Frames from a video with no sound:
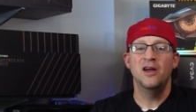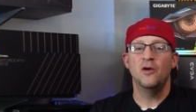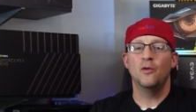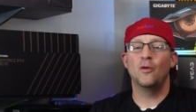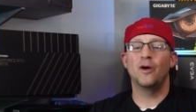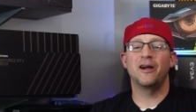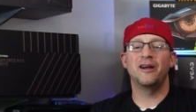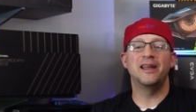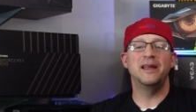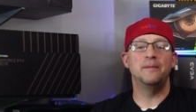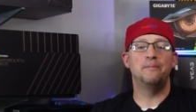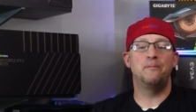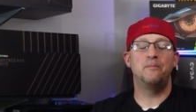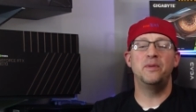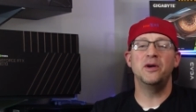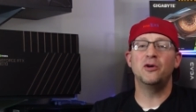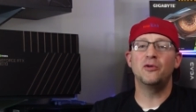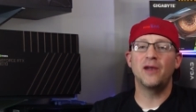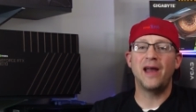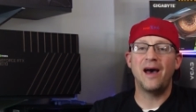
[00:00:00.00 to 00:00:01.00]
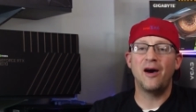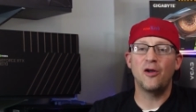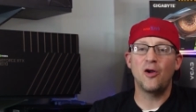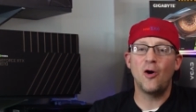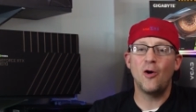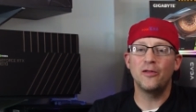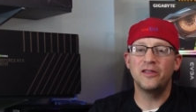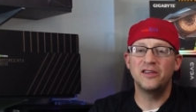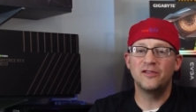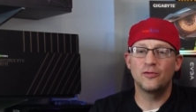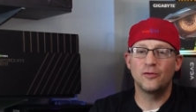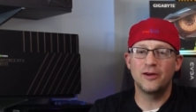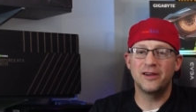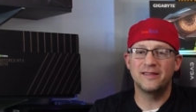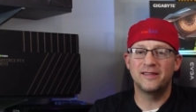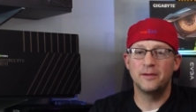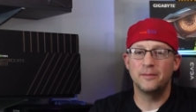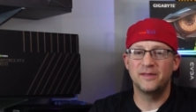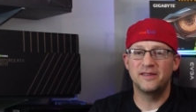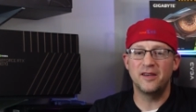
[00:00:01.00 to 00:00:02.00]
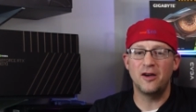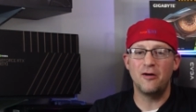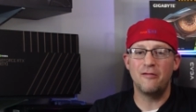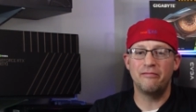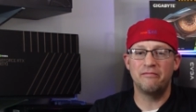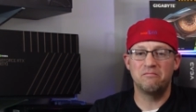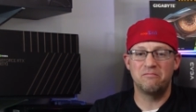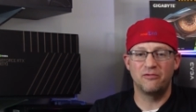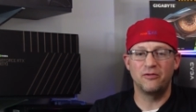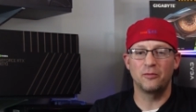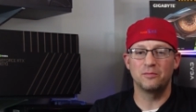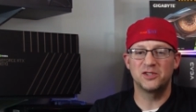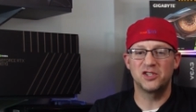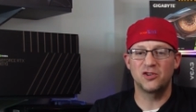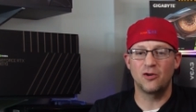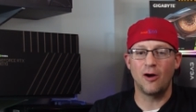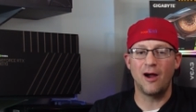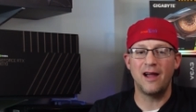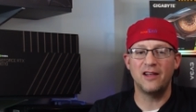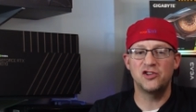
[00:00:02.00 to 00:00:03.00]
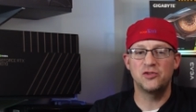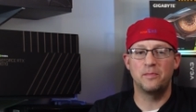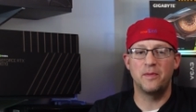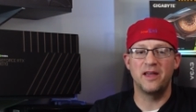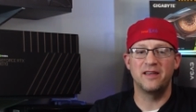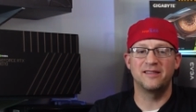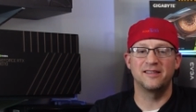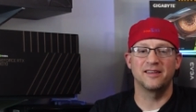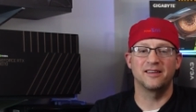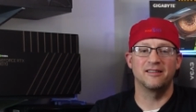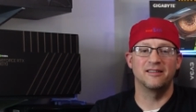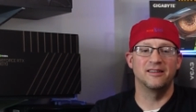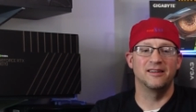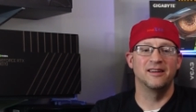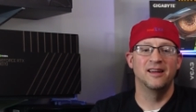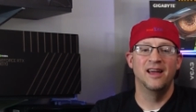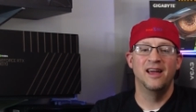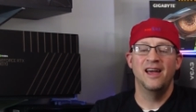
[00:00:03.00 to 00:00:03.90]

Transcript: where he built out all these rigs himself from scratch, basically.